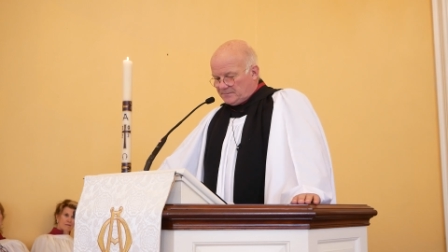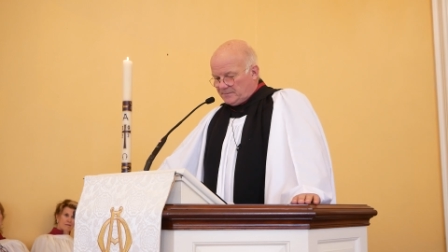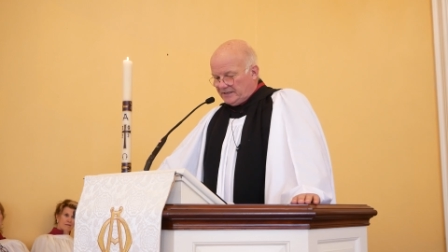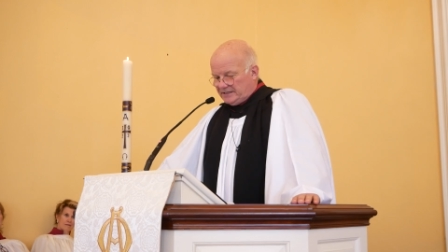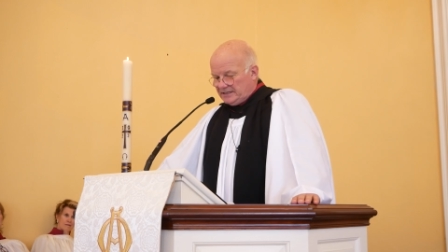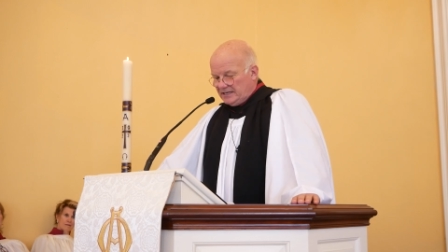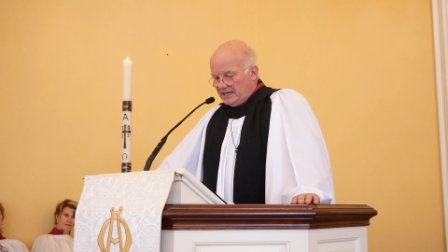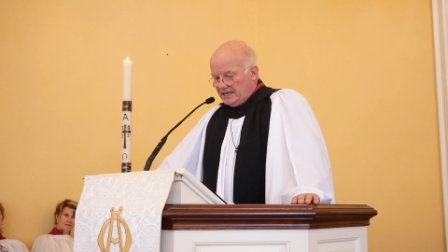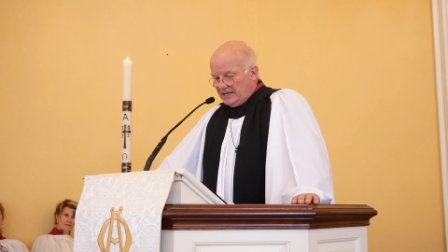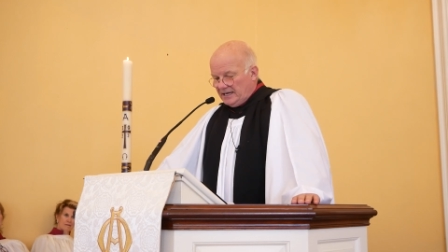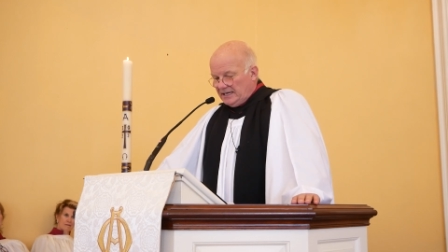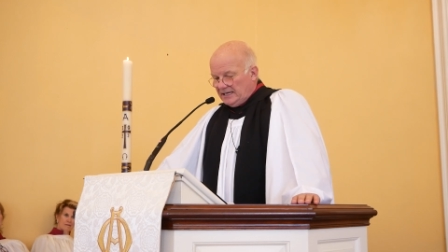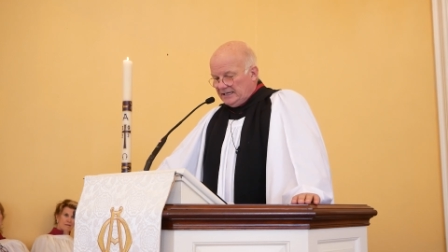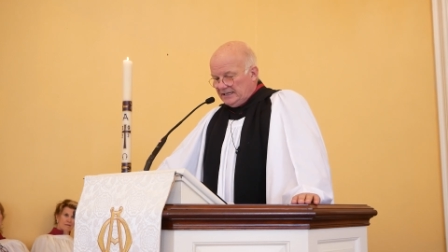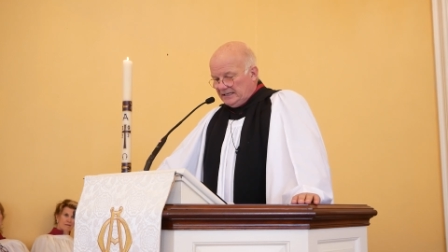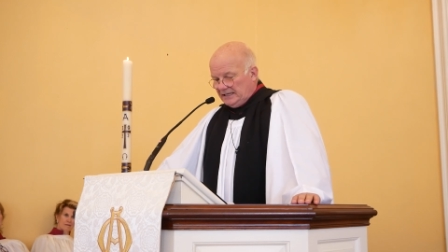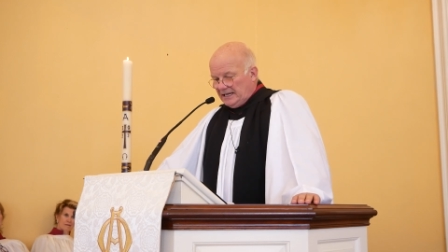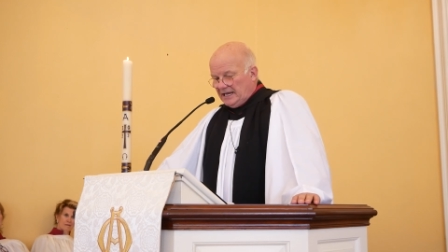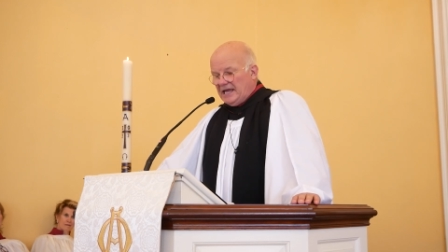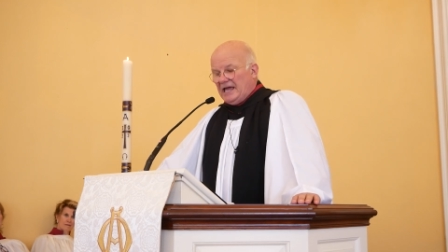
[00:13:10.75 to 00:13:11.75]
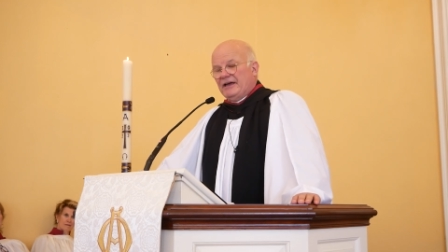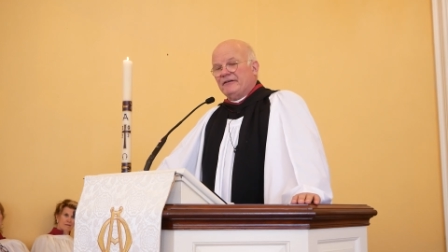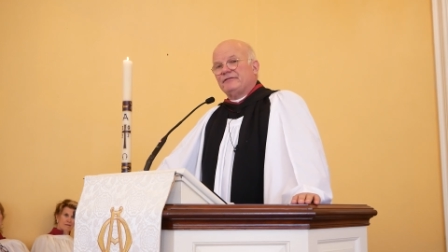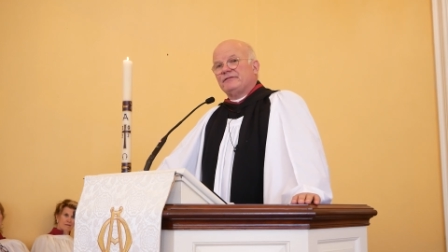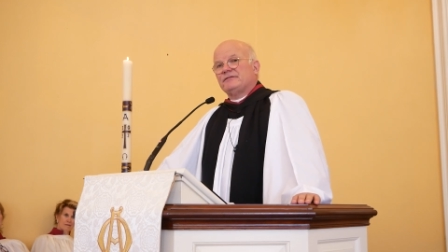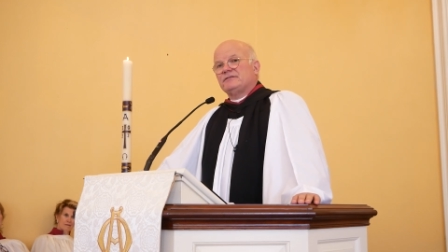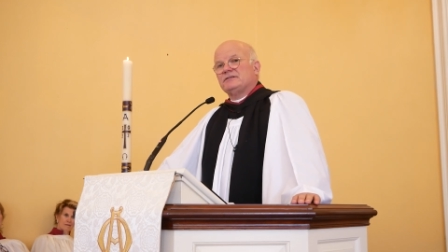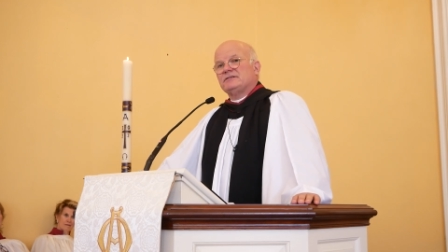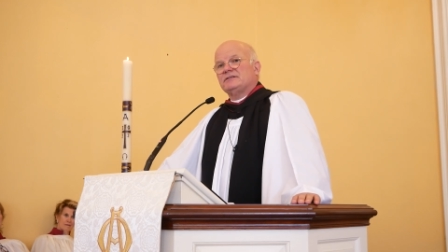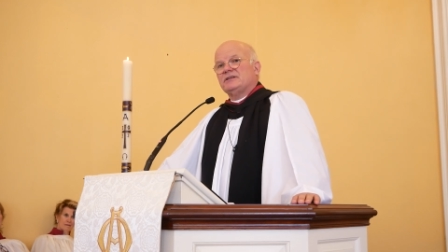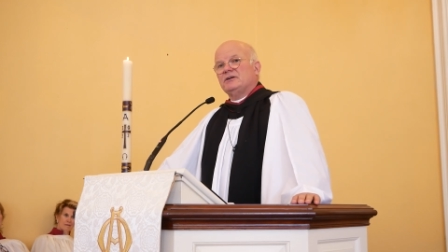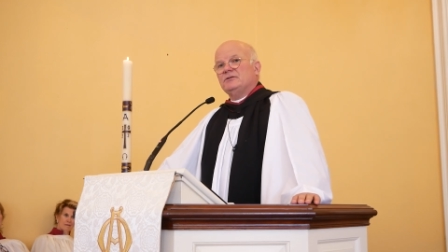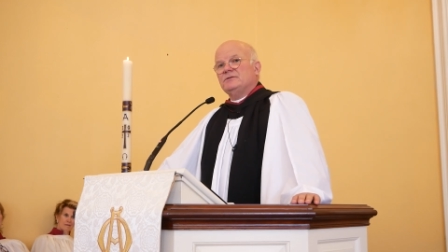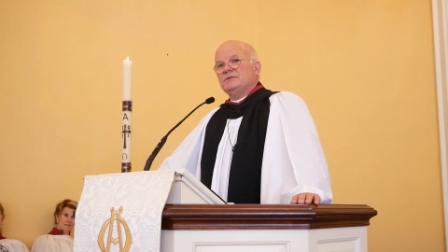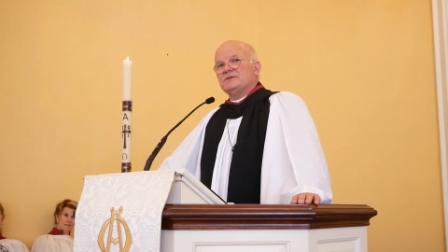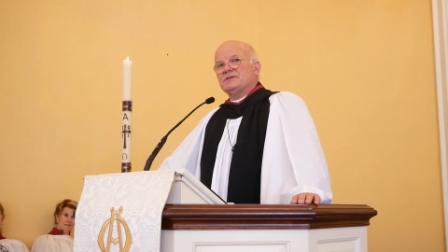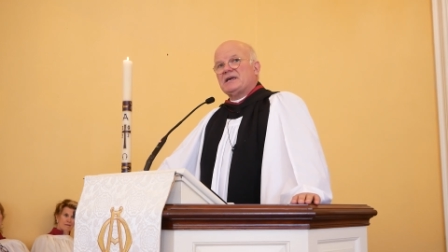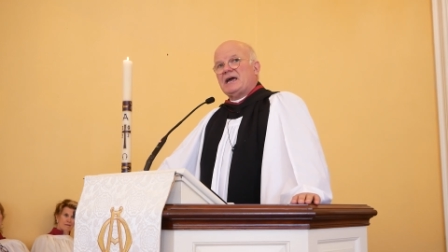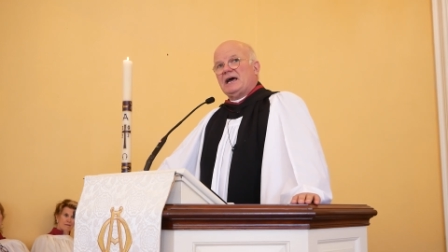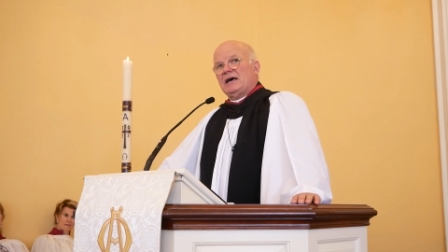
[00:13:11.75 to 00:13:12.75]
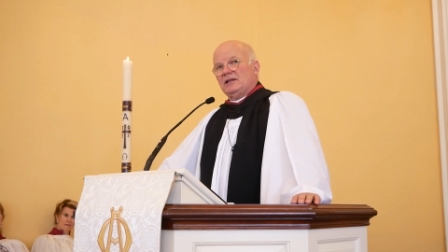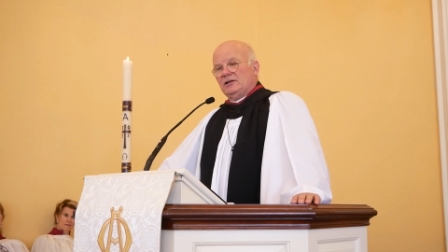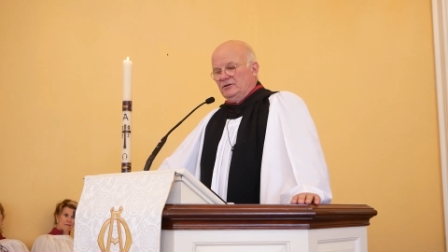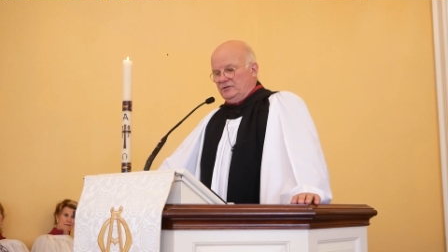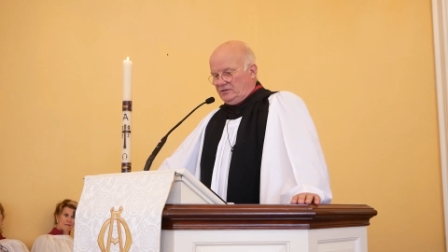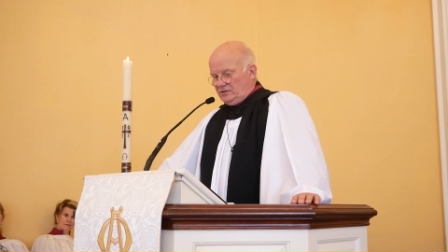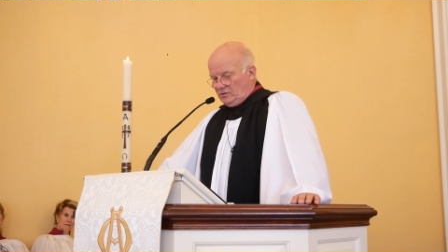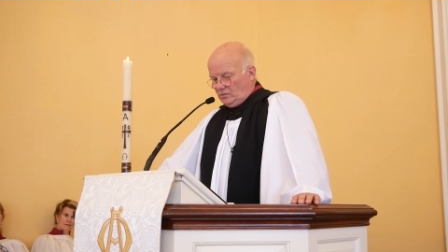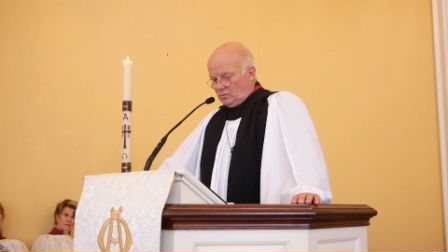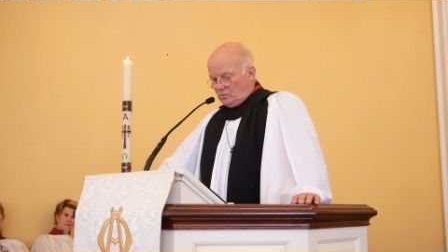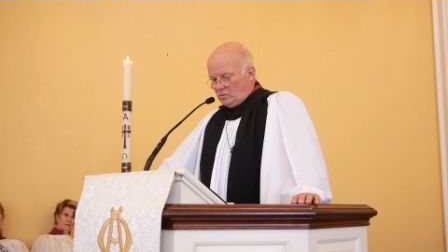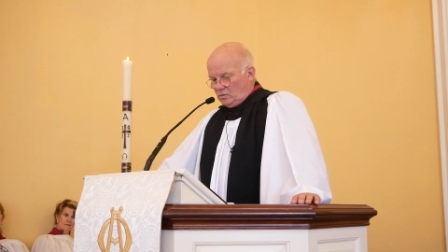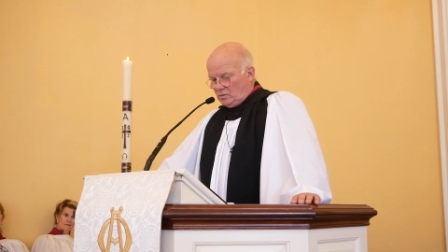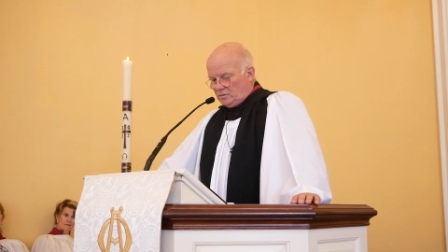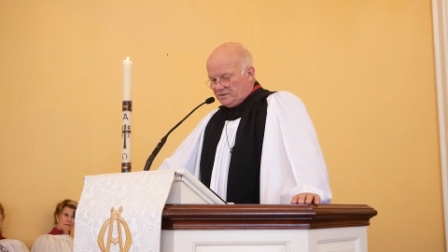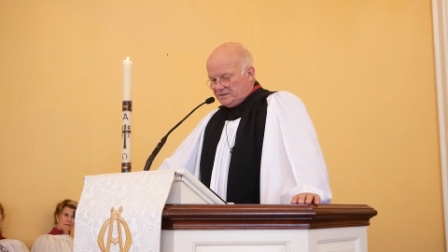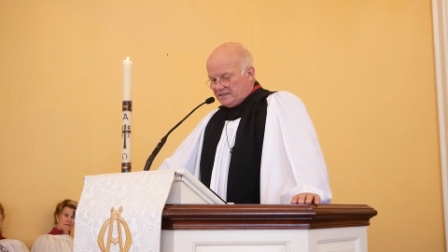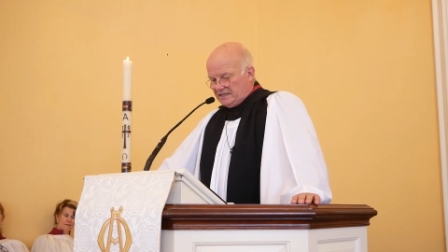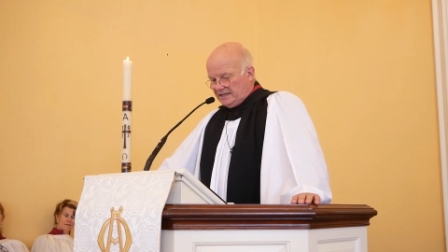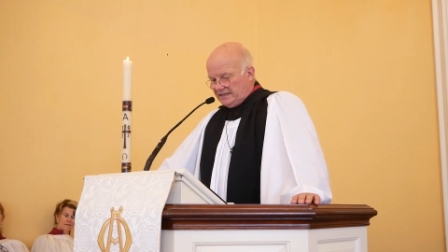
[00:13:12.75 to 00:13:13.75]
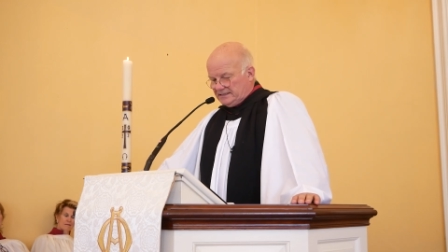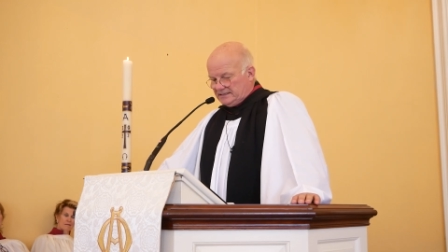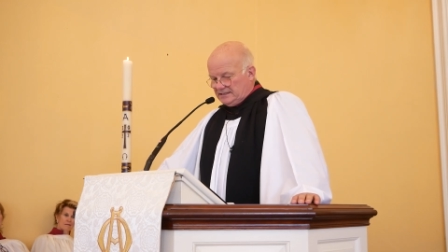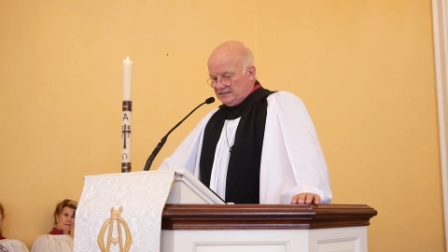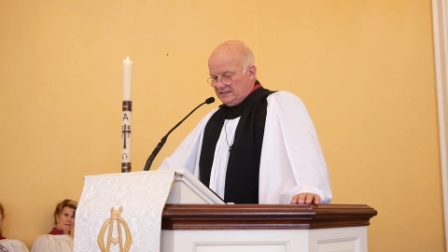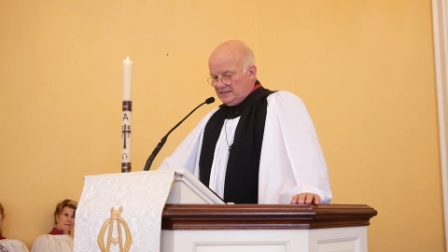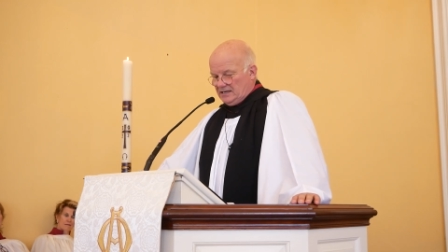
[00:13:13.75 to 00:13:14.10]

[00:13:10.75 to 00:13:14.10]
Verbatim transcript: but he left those hallowed halls, that